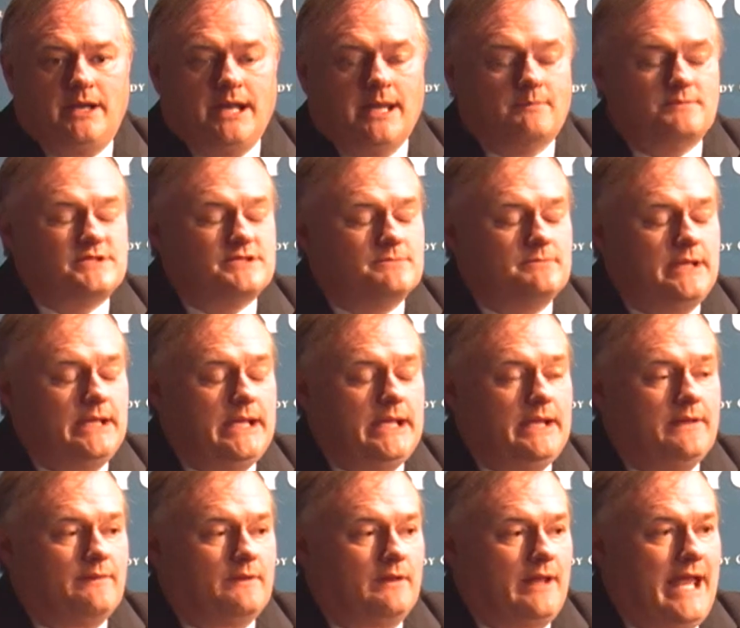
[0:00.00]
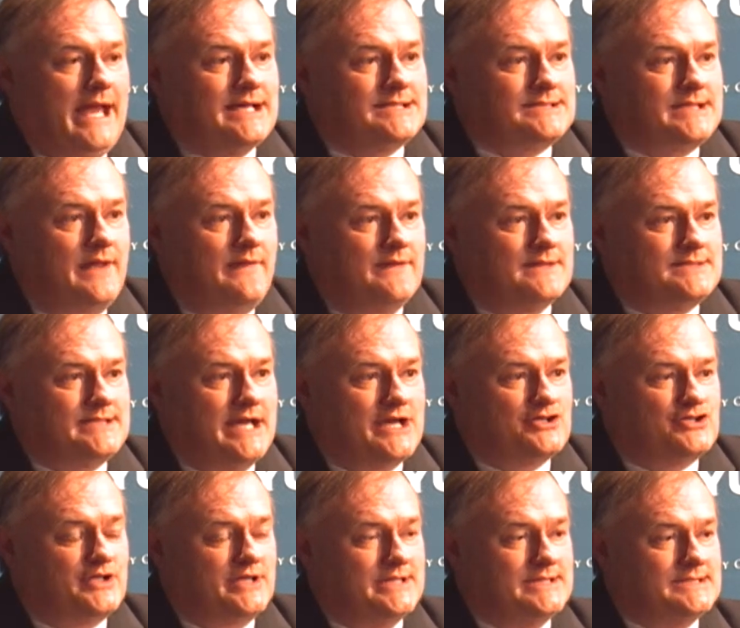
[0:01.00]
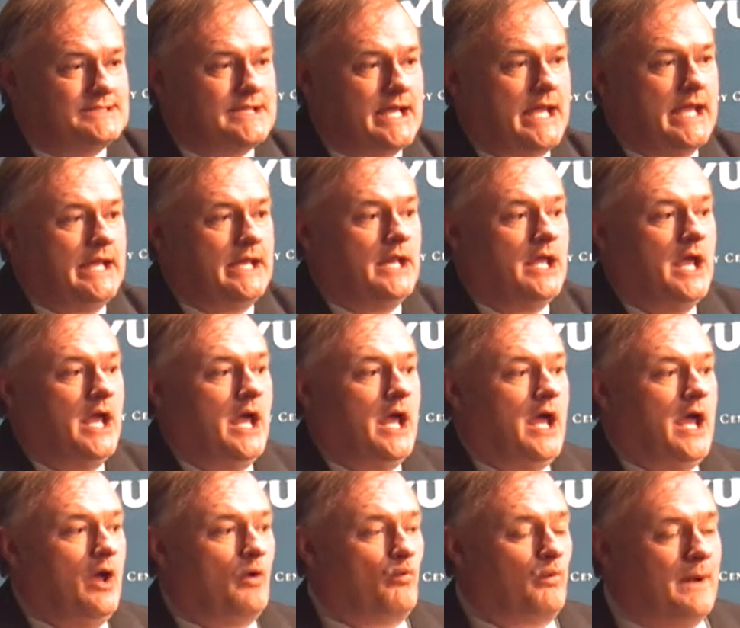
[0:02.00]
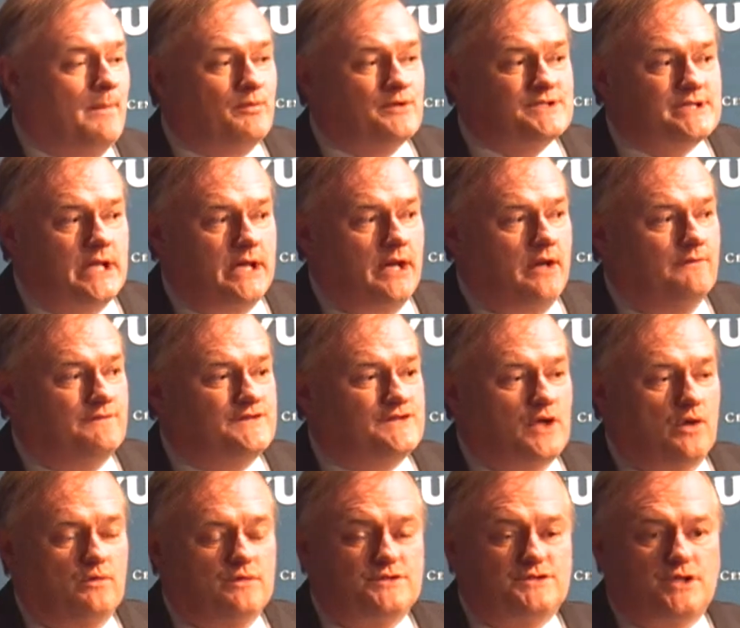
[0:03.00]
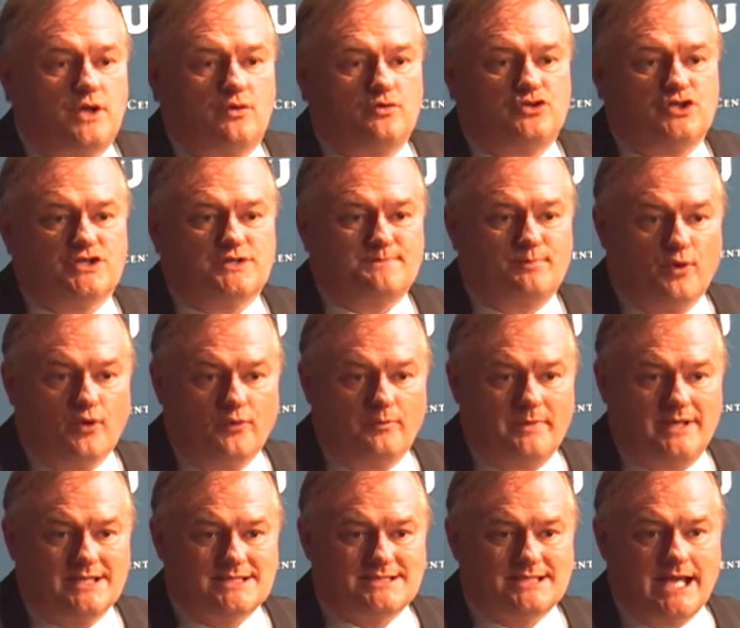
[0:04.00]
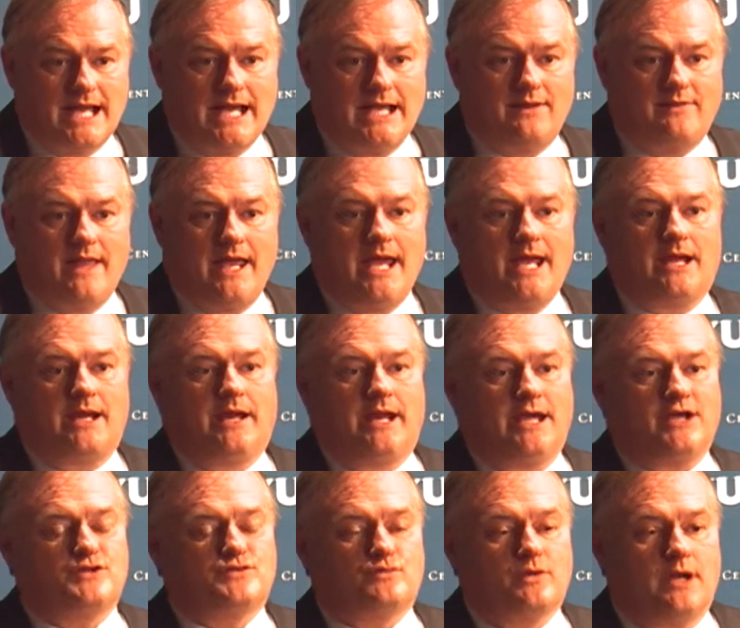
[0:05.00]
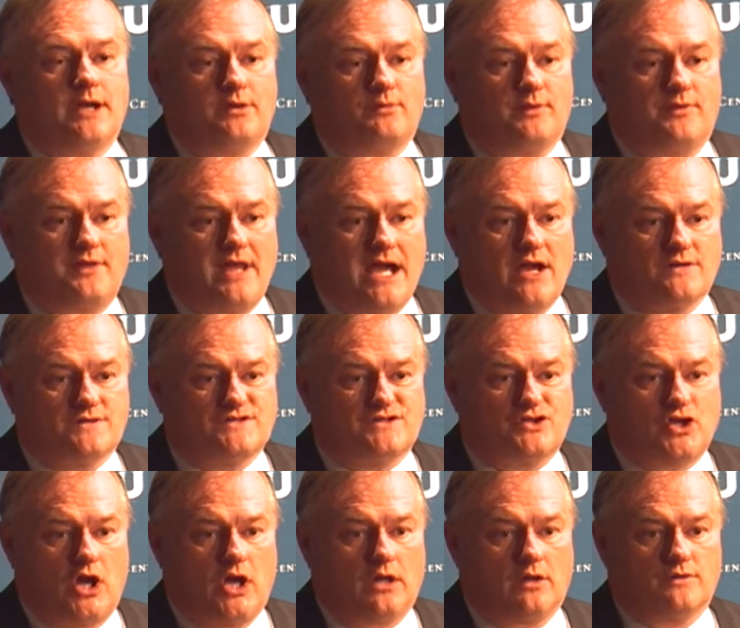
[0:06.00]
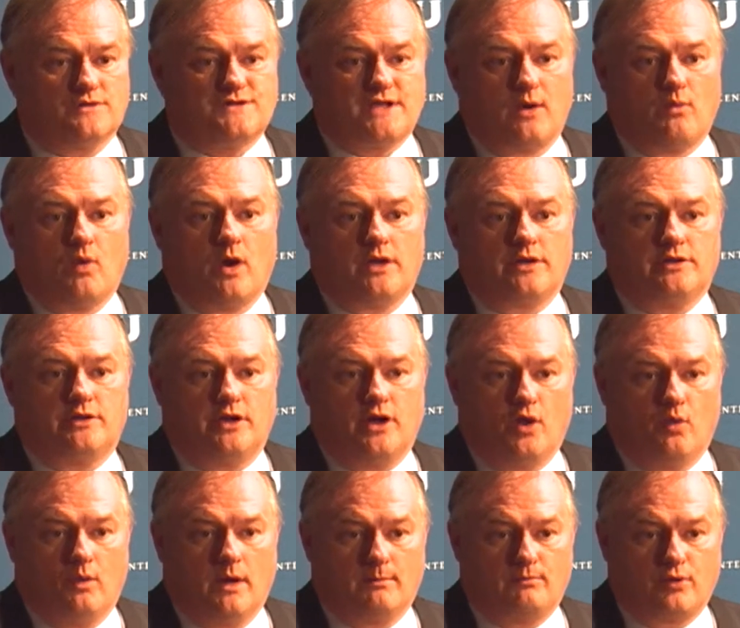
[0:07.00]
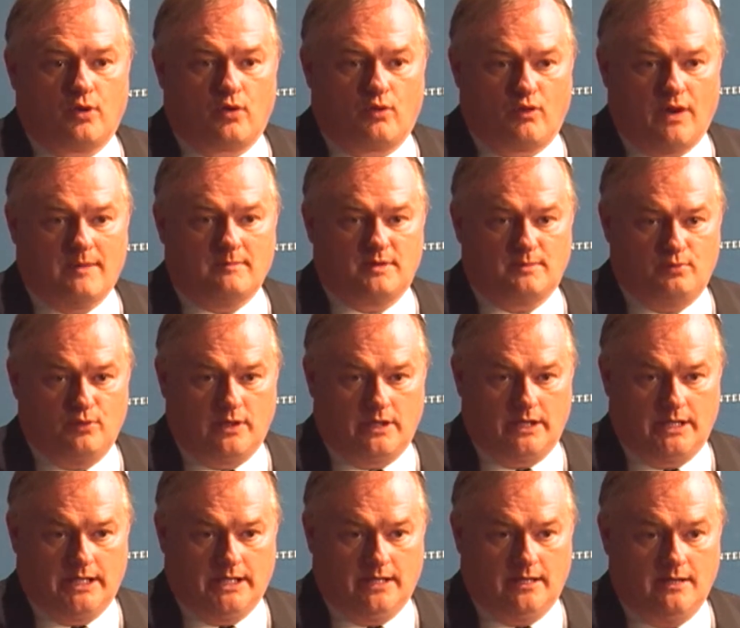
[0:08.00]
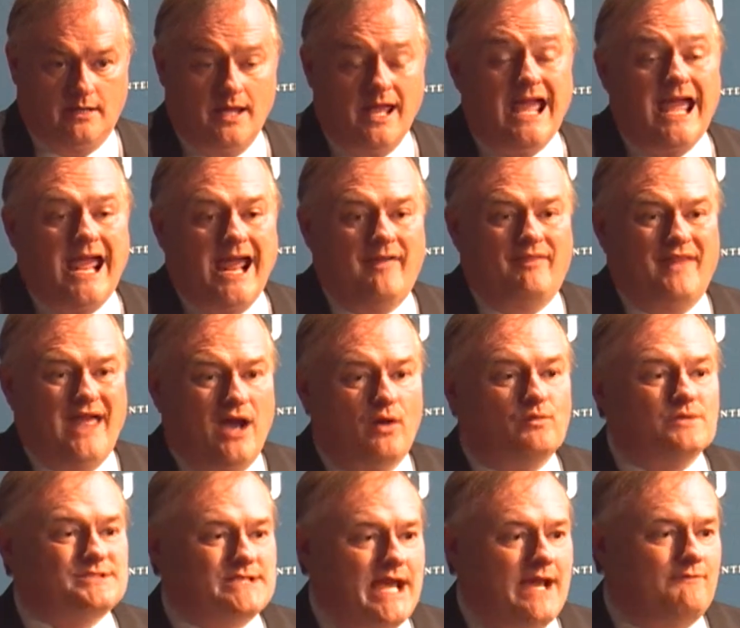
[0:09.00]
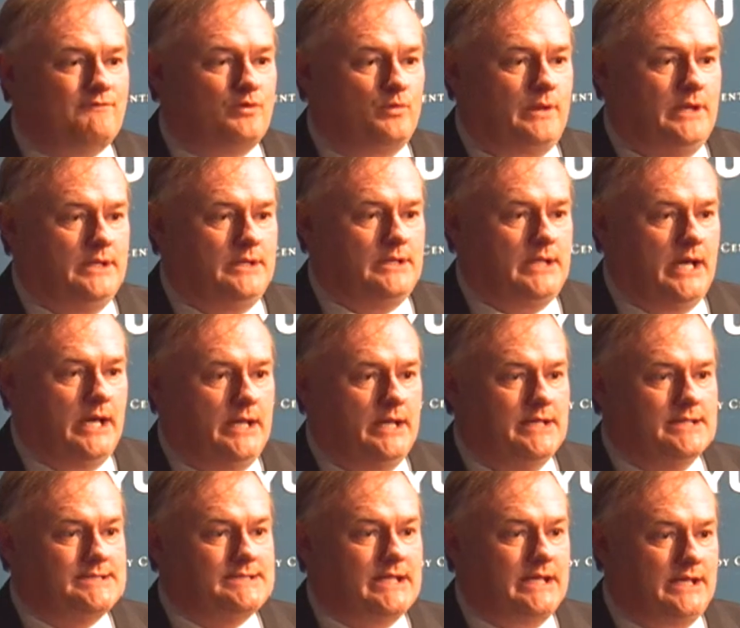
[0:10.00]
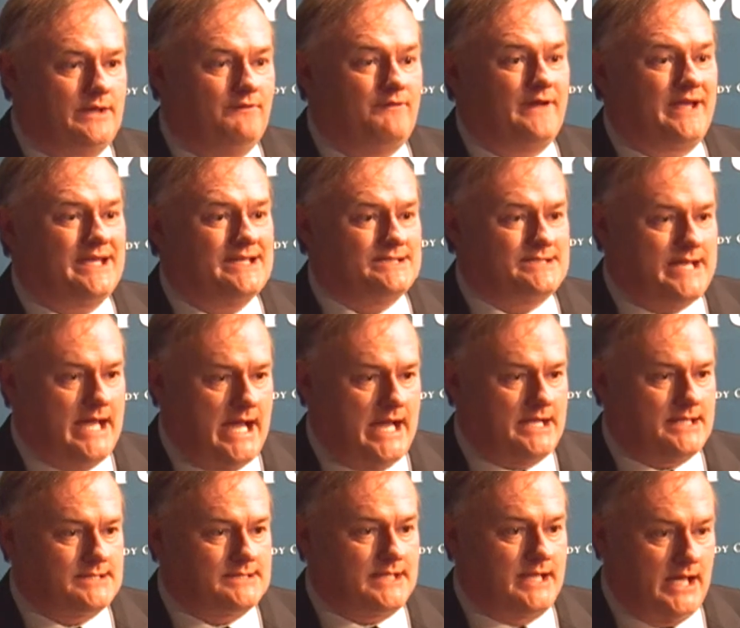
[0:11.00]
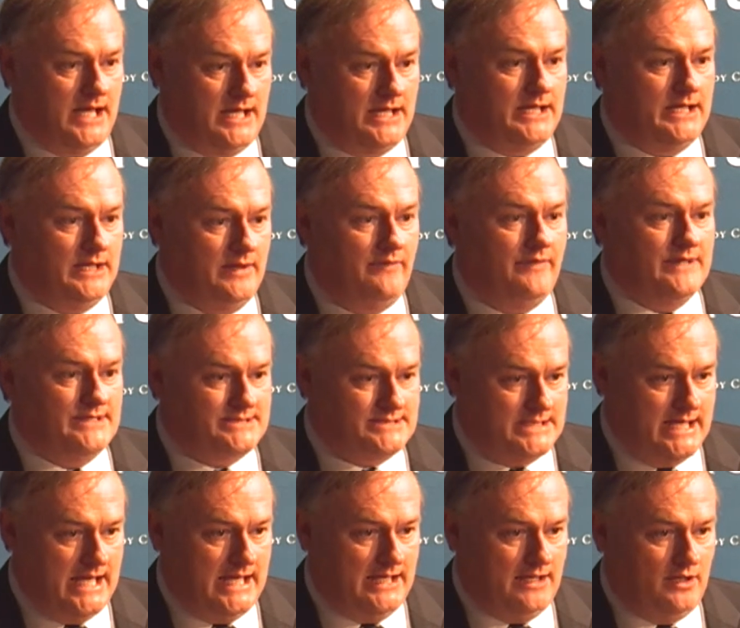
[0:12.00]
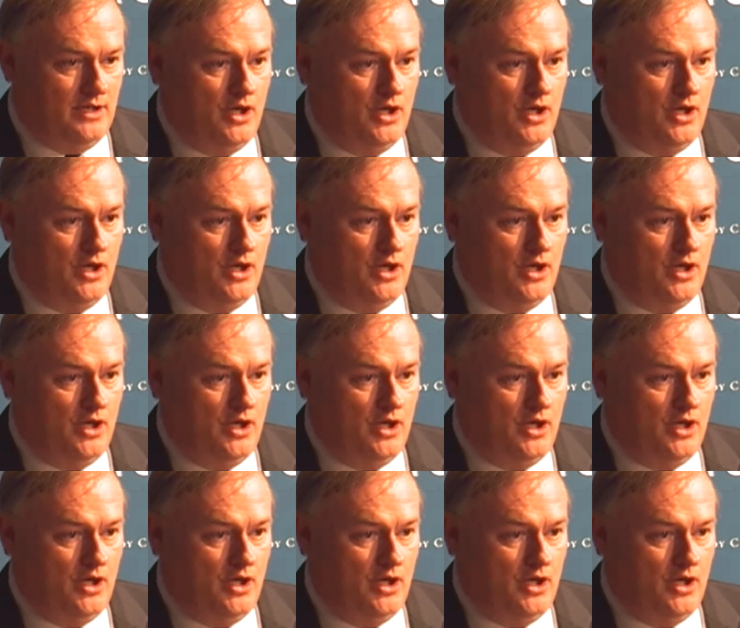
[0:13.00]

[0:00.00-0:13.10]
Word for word: up to me in the last day of the session and saying, Representative so-and-so just pulled me aside. They had an extra $100,000. They wanted to know what program to put it in. And that was after we had done a significant tax cut in the state.